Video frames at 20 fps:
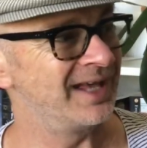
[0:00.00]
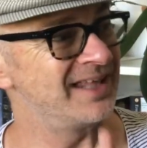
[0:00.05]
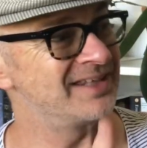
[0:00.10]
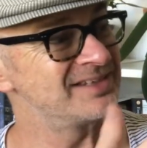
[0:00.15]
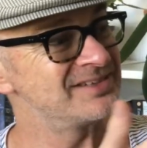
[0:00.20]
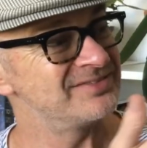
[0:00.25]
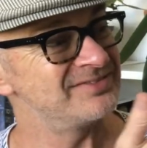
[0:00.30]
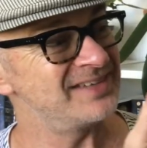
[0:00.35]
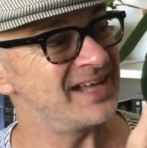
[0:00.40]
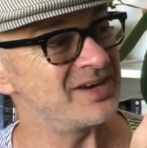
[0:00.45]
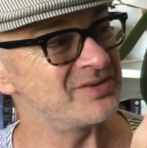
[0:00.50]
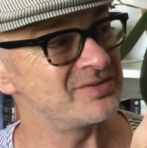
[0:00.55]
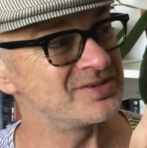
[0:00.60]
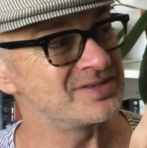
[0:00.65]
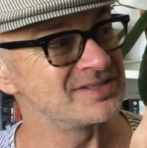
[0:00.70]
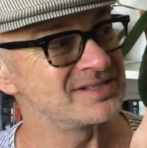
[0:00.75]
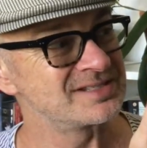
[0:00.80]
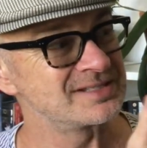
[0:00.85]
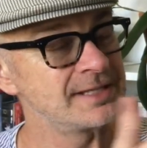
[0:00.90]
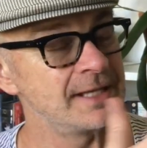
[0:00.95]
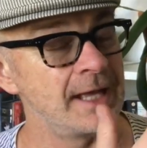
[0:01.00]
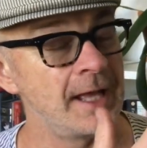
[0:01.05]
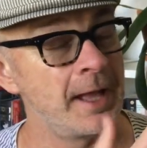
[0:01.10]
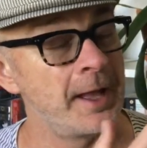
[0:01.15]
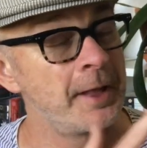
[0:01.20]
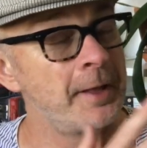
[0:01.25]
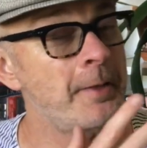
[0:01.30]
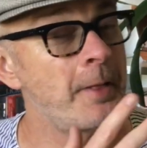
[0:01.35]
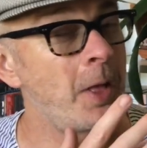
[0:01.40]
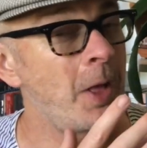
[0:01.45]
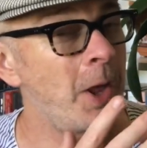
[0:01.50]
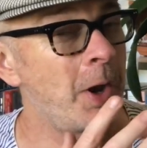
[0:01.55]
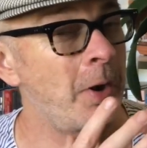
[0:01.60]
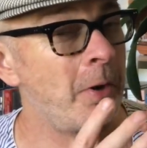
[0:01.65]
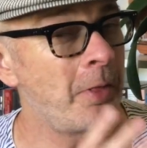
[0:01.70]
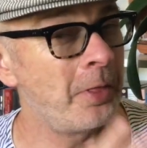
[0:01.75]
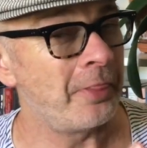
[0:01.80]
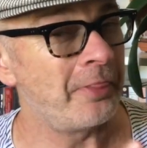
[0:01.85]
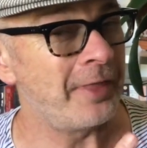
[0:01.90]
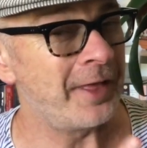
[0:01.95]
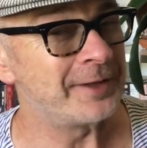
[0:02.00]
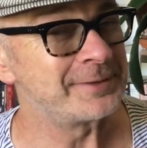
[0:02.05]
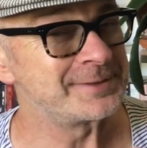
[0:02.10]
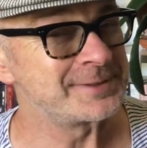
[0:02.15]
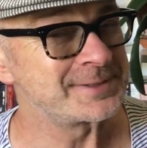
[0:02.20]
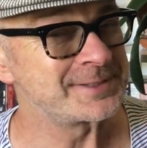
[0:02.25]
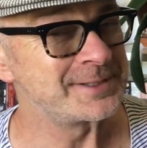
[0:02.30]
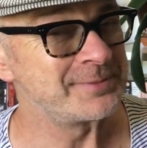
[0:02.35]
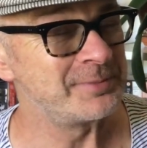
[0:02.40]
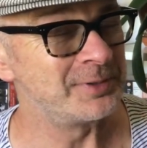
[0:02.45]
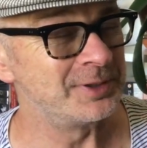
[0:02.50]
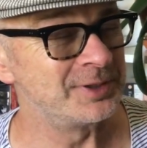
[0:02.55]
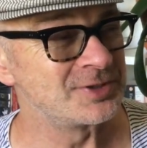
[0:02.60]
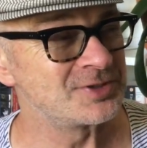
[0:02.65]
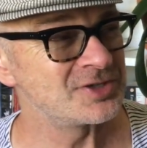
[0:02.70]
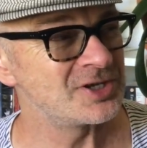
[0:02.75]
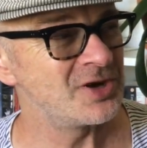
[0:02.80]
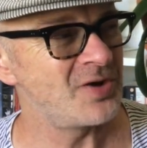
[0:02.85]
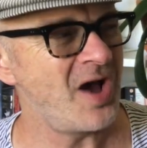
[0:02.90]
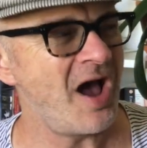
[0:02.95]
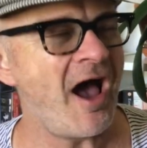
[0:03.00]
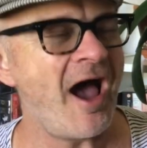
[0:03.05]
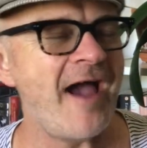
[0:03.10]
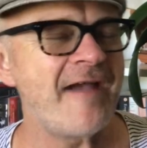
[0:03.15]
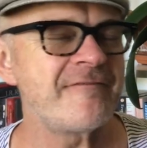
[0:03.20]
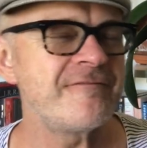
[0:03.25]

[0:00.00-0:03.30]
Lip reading: And the flowers are not that dissimilar. So I